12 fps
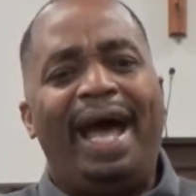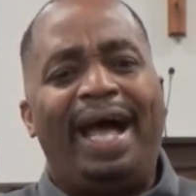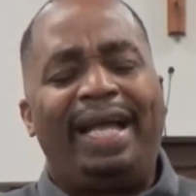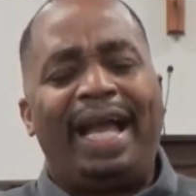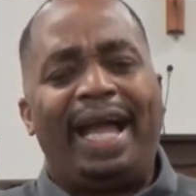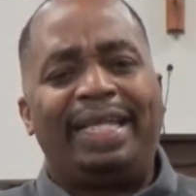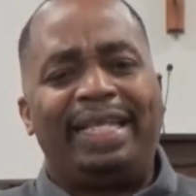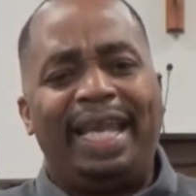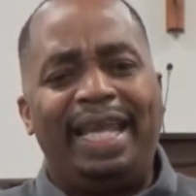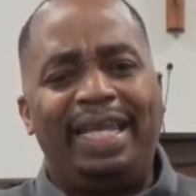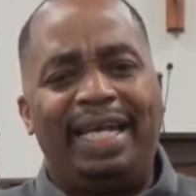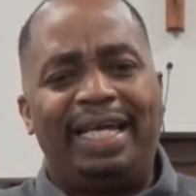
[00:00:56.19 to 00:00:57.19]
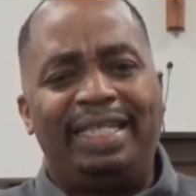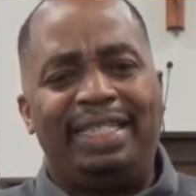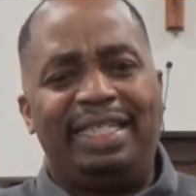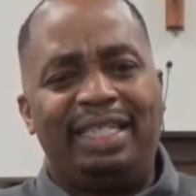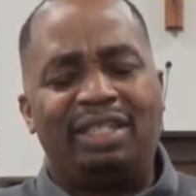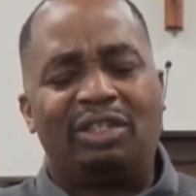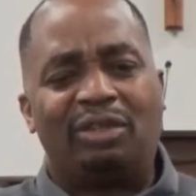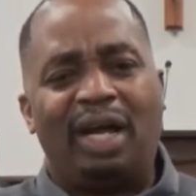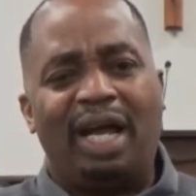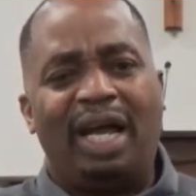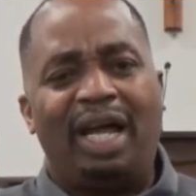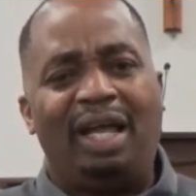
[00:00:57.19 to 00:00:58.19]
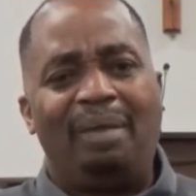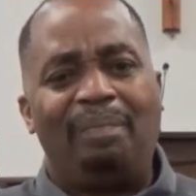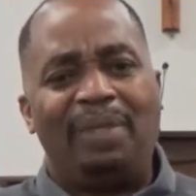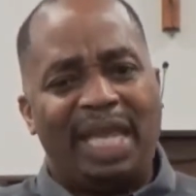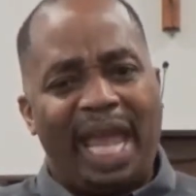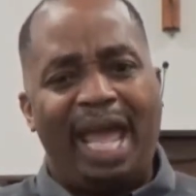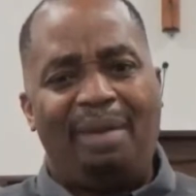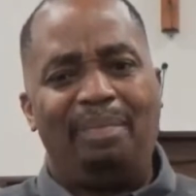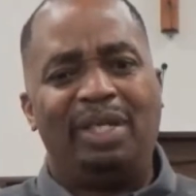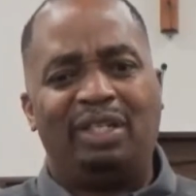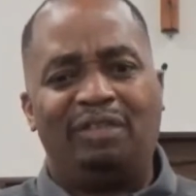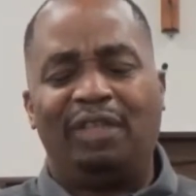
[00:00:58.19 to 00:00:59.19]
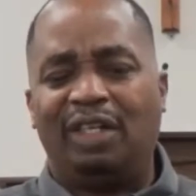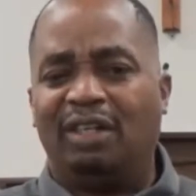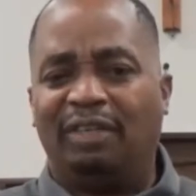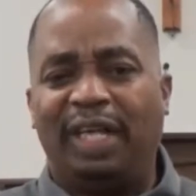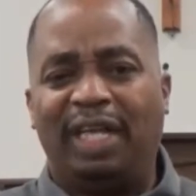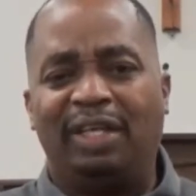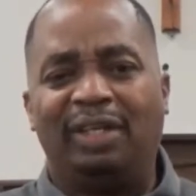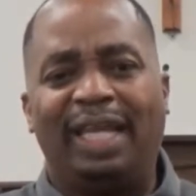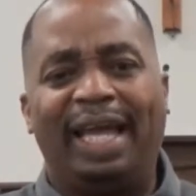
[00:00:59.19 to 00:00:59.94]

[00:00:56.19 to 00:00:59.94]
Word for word: I, I, cannot describe the atmosphere of hell.